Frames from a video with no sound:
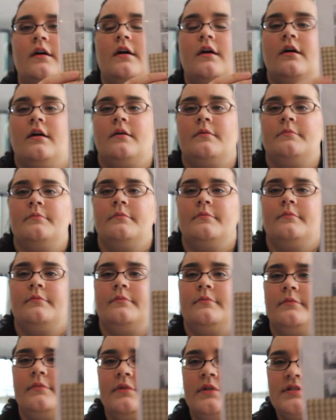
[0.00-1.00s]
Um,
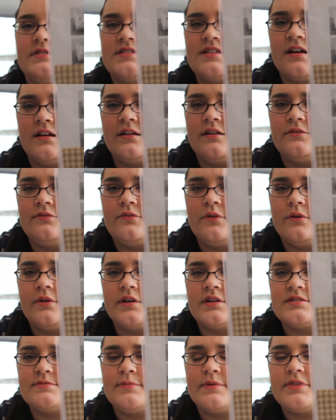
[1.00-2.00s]
it's not going to
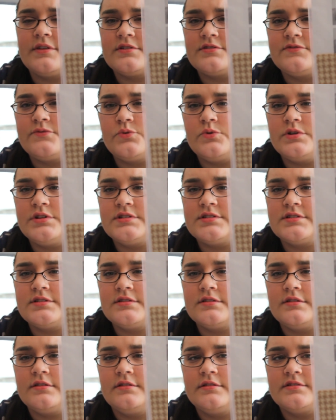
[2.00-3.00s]
focus, but there's four
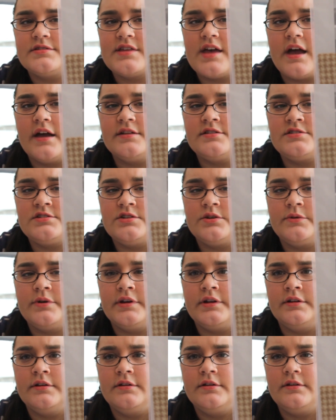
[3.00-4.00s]
sides to
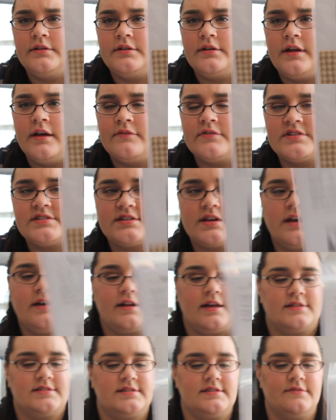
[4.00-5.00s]
it. Every
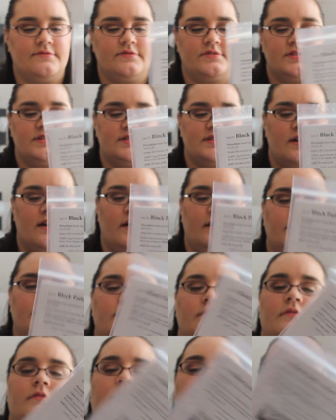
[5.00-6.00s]
side has a different design.
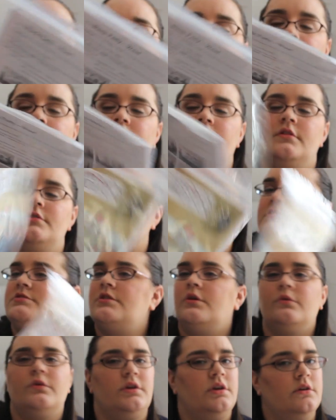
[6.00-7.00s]

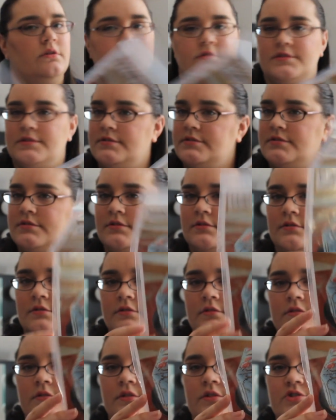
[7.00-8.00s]
So cute.
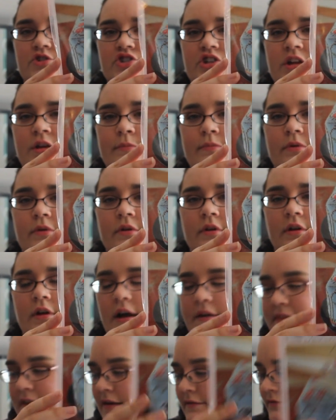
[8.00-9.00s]
Little sheep.
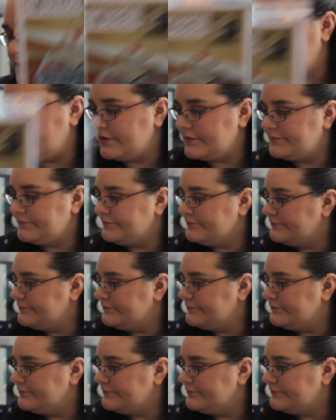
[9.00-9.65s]
Got that for her.